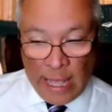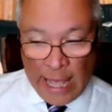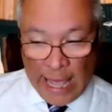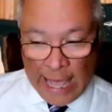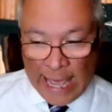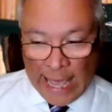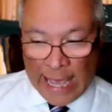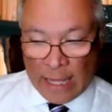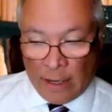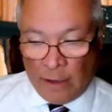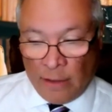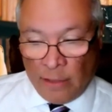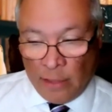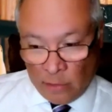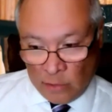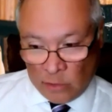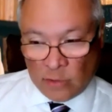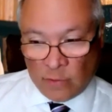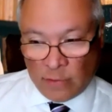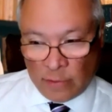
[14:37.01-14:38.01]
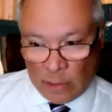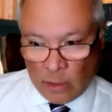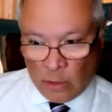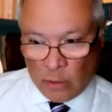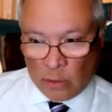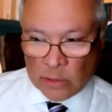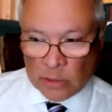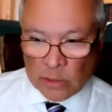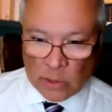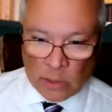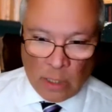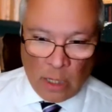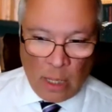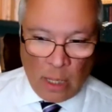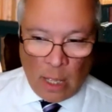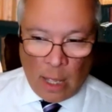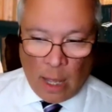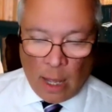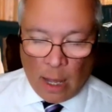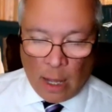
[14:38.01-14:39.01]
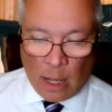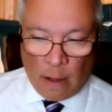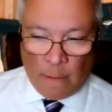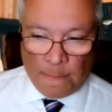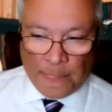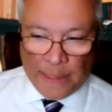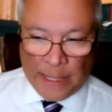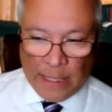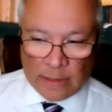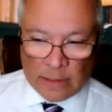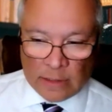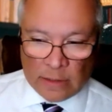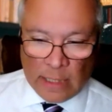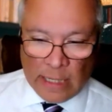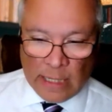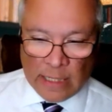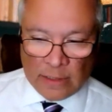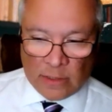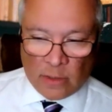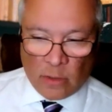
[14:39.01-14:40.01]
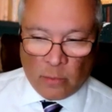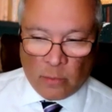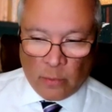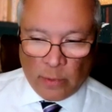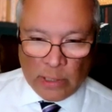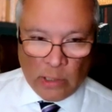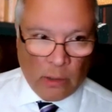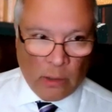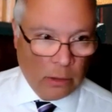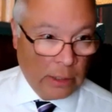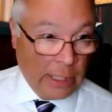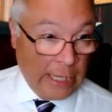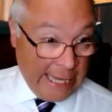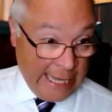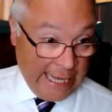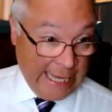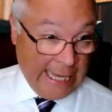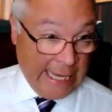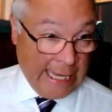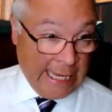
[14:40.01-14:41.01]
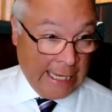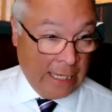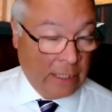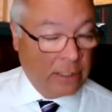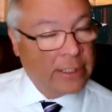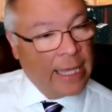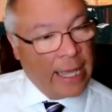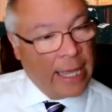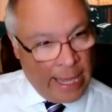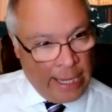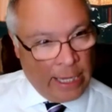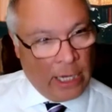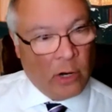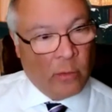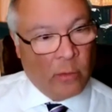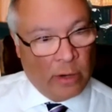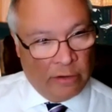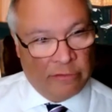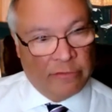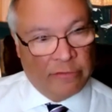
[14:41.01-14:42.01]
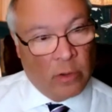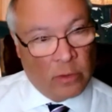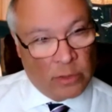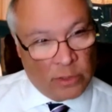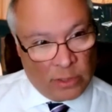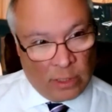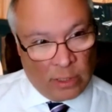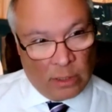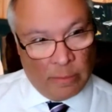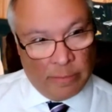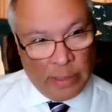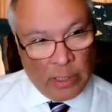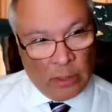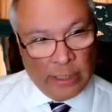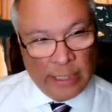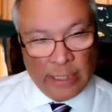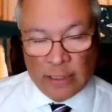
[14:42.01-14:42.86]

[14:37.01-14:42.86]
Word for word: and those folks um, is is the real key to anchoring folks to the building.